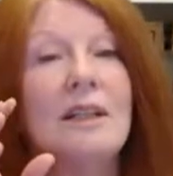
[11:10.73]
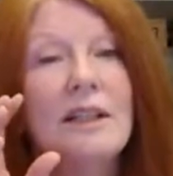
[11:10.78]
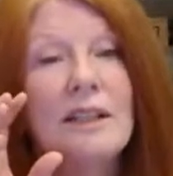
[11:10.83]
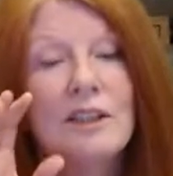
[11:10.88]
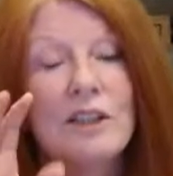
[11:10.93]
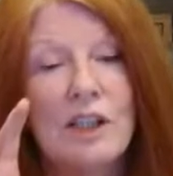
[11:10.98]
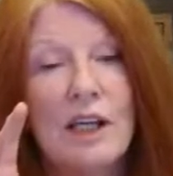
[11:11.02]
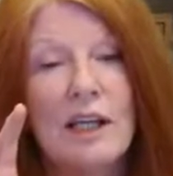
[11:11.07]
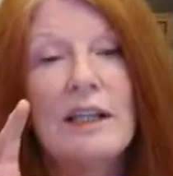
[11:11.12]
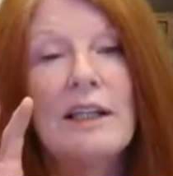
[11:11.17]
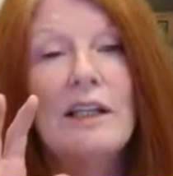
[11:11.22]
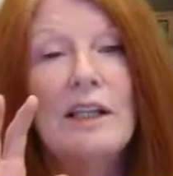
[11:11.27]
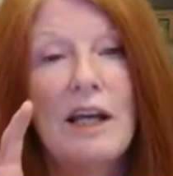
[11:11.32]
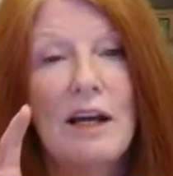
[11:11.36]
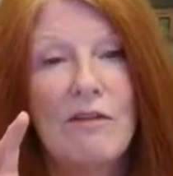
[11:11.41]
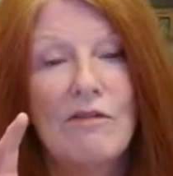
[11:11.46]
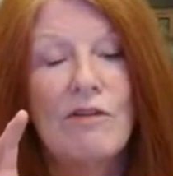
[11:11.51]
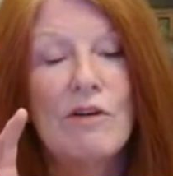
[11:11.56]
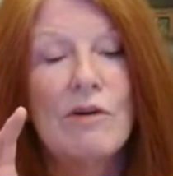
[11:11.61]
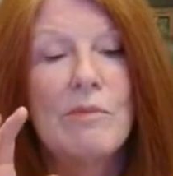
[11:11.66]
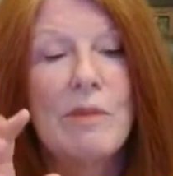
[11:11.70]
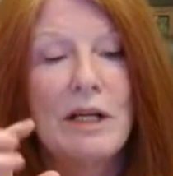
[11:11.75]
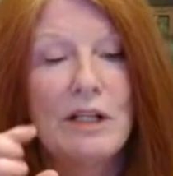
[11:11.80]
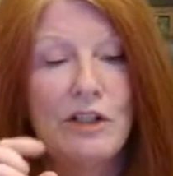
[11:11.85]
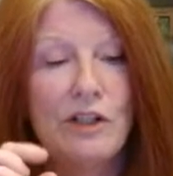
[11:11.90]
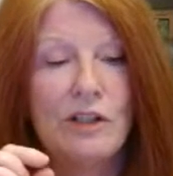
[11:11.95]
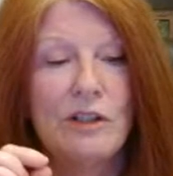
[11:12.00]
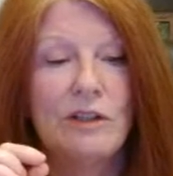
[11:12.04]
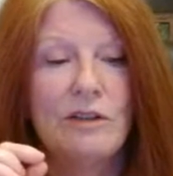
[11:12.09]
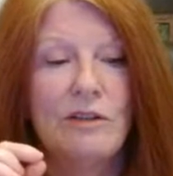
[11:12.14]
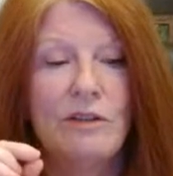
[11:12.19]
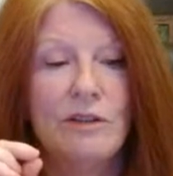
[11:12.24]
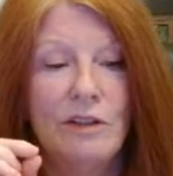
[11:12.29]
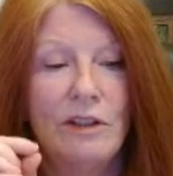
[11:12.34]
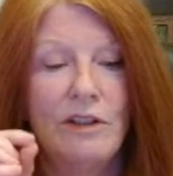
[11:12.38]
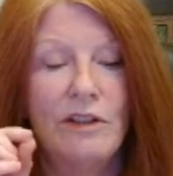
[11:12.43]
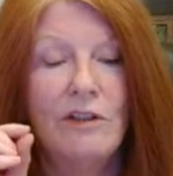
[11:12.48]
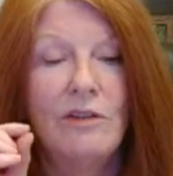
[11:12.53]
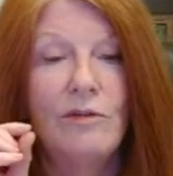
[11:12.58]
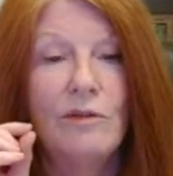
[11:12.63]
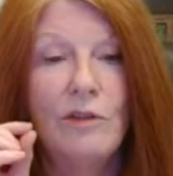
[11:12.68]
It's like an affirmation.
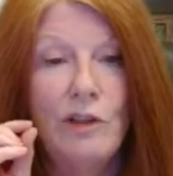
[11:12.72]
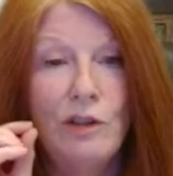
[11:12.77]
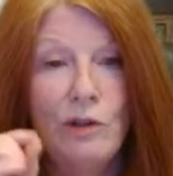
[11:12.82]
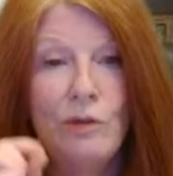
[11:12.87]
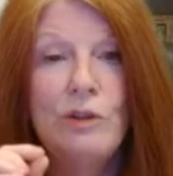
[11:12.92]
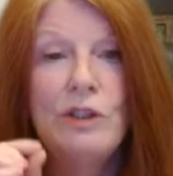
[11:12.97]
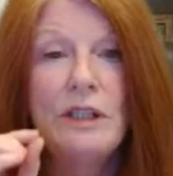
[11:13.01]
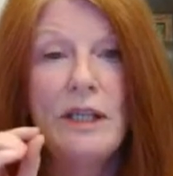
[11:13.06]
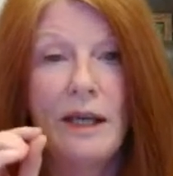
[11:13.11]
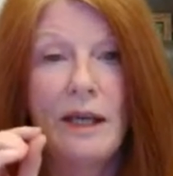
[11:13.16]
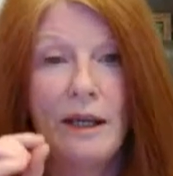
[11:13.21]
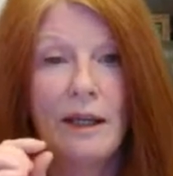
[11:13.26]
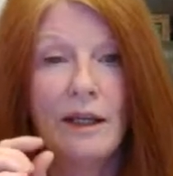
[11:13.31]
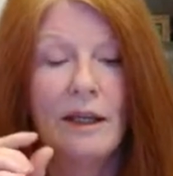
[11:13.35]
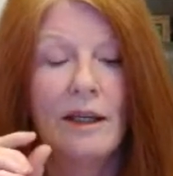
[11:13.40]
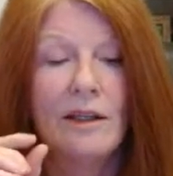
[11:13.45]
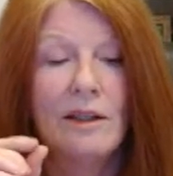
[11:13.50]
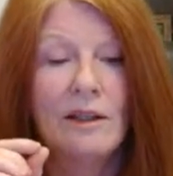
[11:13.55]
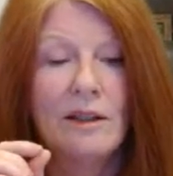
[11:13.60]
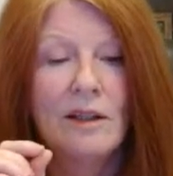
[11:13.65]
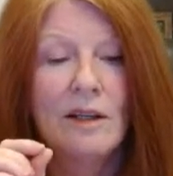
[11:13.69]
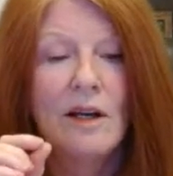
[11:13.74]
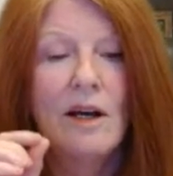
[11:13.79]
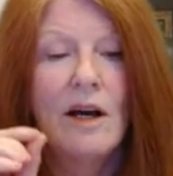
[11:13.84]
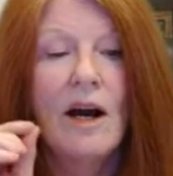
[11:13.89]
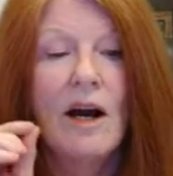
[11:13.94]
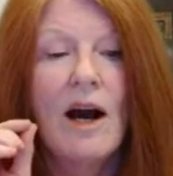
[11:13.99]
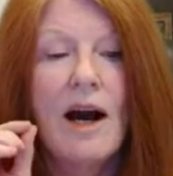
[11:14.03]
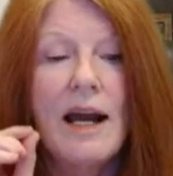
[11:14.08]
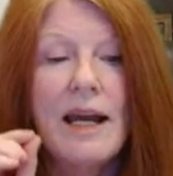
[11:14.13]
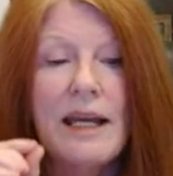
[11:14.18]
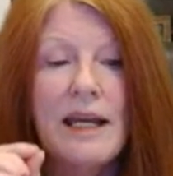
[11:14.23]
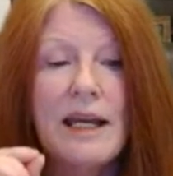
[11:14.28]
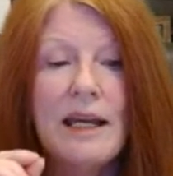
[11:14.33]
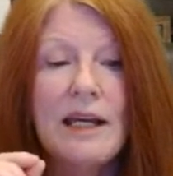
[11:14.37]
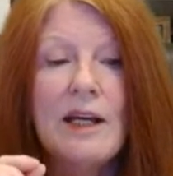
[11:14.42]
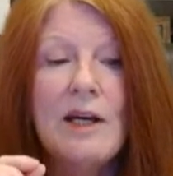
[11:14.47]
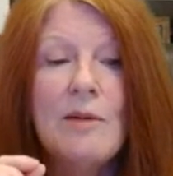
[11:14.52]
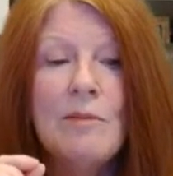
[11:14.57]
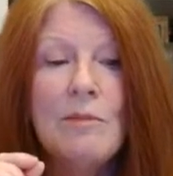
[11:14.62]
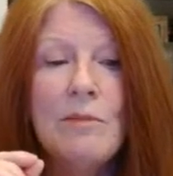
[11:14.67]
You saying it. I
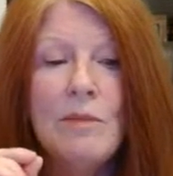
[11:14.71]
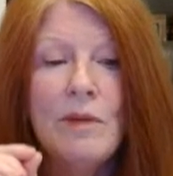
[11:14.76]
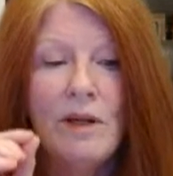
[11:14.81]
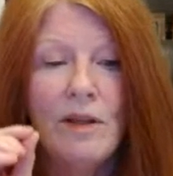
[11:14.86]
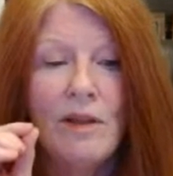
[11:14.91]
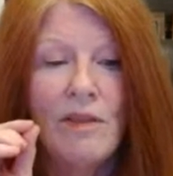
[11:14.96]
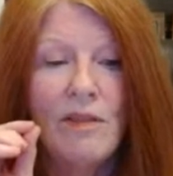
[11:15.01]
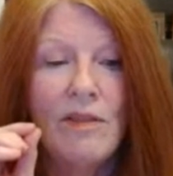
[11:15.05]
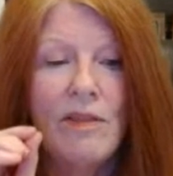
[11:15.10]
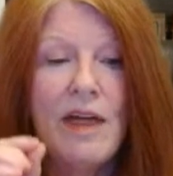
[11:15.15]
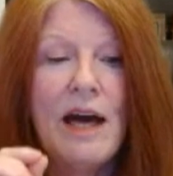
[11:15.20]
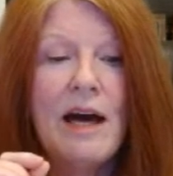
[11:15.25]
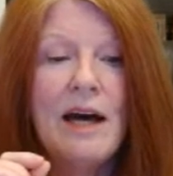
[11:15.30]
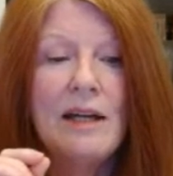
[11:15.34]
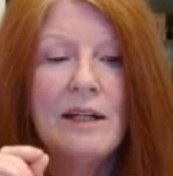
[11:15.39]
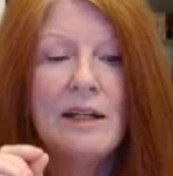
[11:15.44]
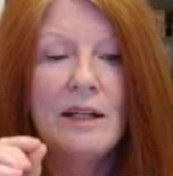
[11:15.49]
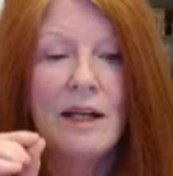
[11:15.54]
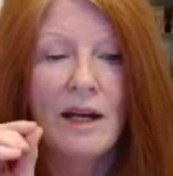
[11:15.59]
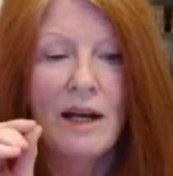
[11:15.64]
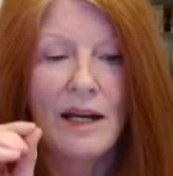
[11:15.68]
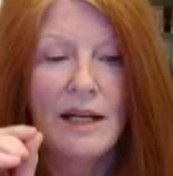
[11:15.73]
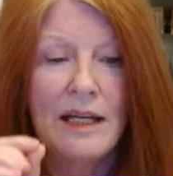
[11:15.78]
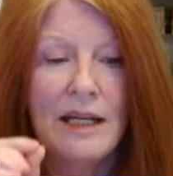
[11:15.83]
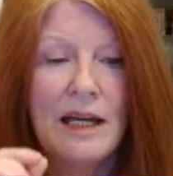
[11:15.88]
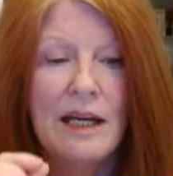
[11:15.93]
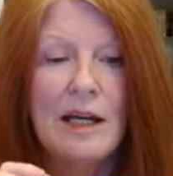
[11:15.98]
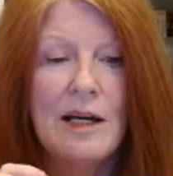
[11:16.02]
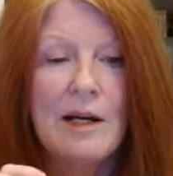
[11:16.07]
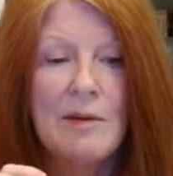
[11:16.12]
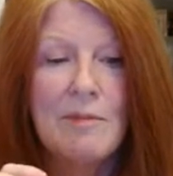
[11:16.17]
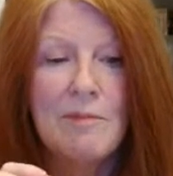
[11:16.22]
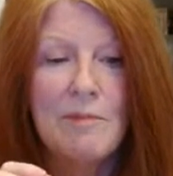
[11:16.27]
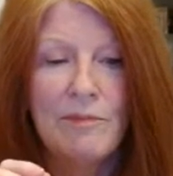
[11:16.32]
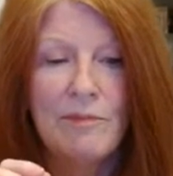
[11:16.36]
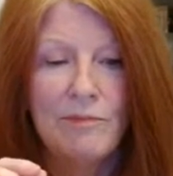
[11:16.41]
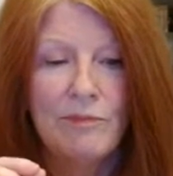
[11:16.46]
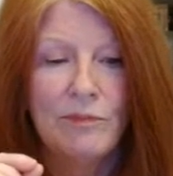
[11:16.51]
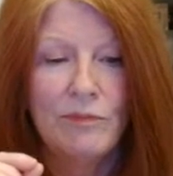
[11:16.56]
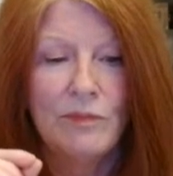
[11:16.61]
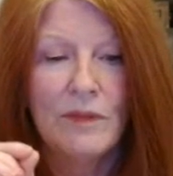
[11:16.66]
am that I am.